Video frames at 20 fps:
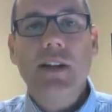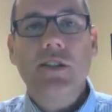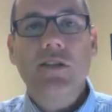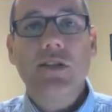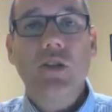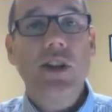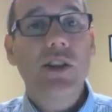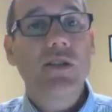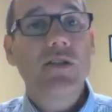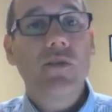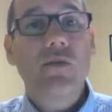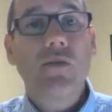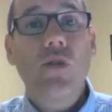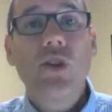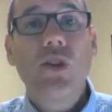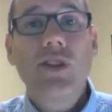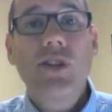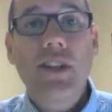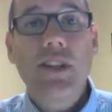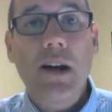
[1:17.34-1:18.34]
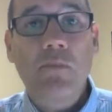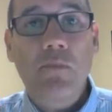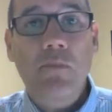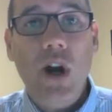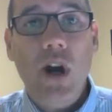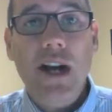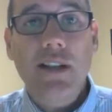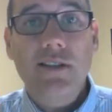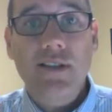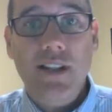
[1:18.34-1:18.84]
So here's a four-step
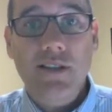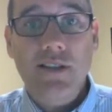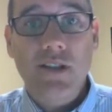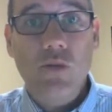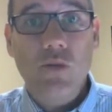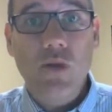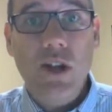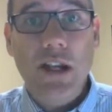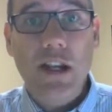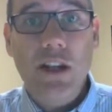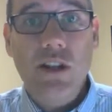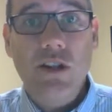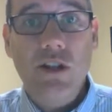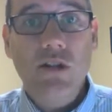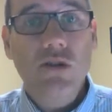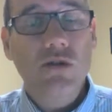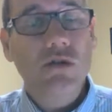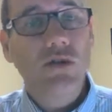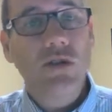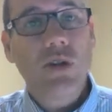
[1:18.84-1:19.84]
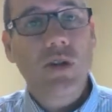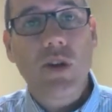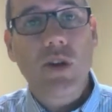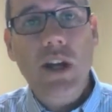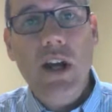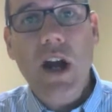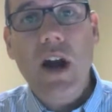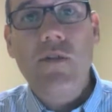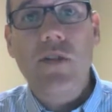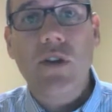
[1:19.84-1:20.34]
process that we can use to
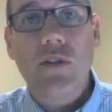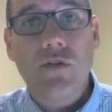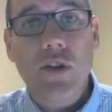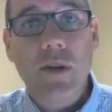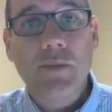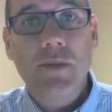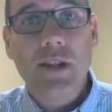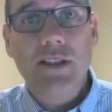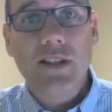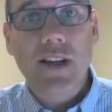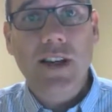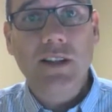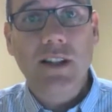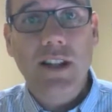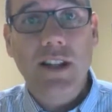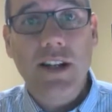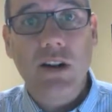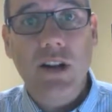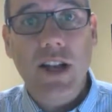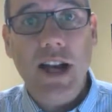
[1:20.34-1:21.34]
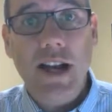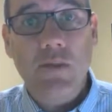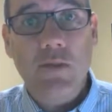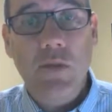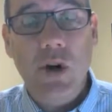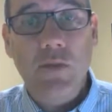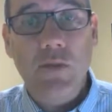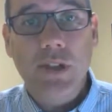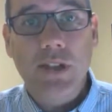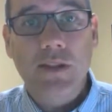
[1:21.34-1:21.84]
recover from these unleader-like
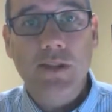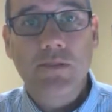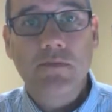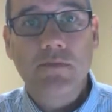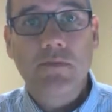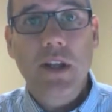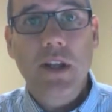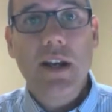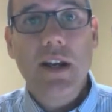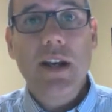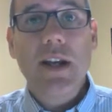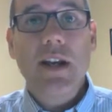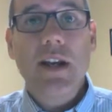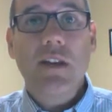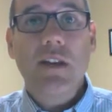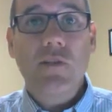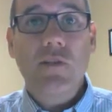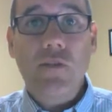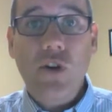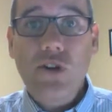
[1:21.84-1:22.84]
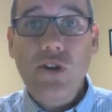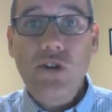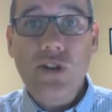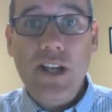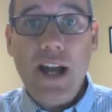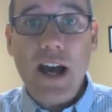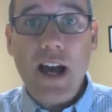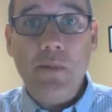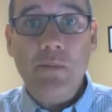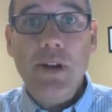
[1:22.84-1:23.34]
moments. The first
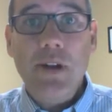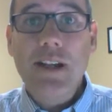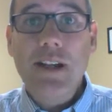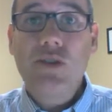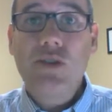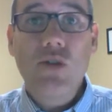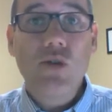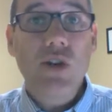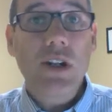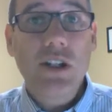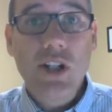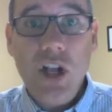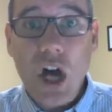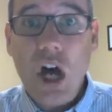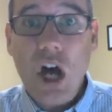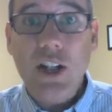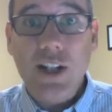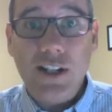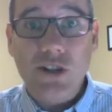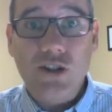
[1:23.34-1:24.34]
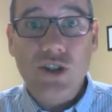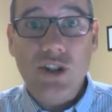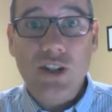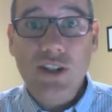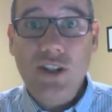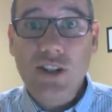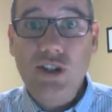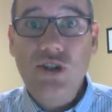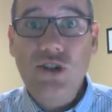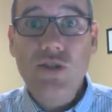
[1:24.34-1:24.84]
step is to acknowledge
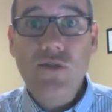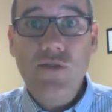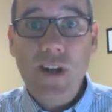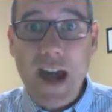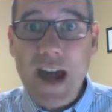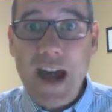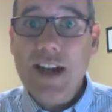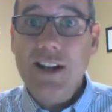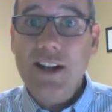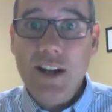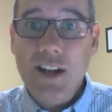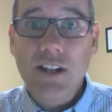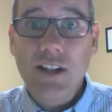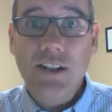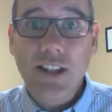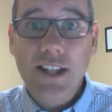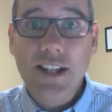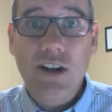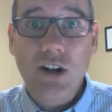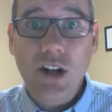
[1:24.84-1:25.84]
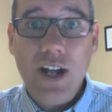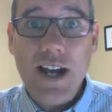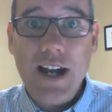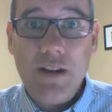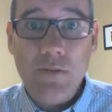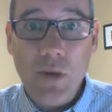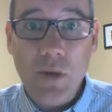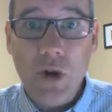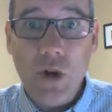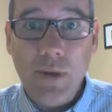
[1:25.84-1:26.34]
that you've had an
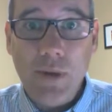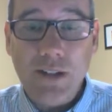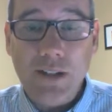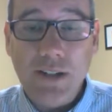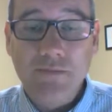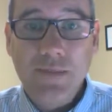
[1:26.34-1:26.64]
unleader-like moment.